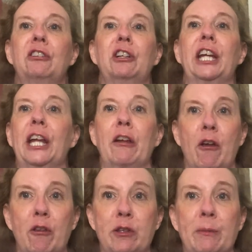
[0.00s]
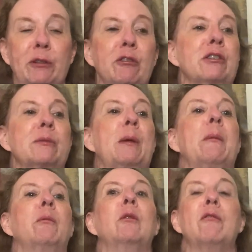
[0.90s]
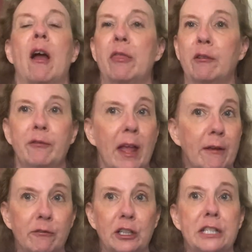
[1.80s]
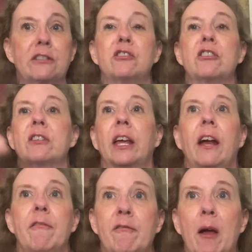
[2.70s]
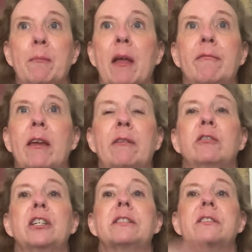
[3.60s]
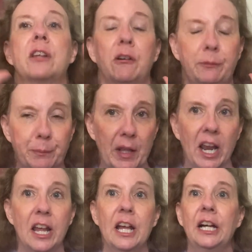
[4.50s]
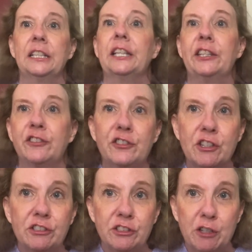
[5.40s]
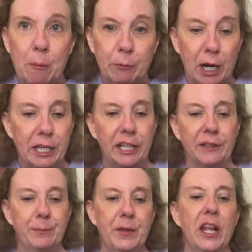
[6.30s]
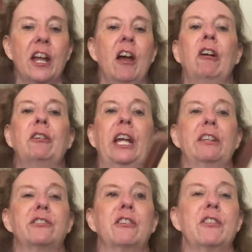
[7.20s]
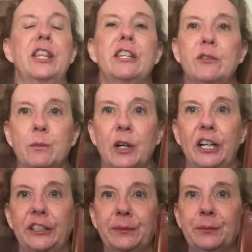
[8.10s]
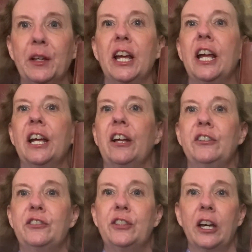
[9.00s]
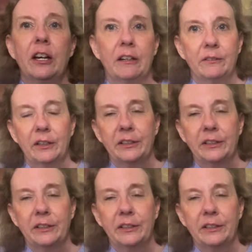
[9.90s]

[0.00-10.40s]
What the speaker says: looking at cozy mysteries. And people will find their favorites, just like I found my favorites. So let's just jump right in. Okay, so this one, sorry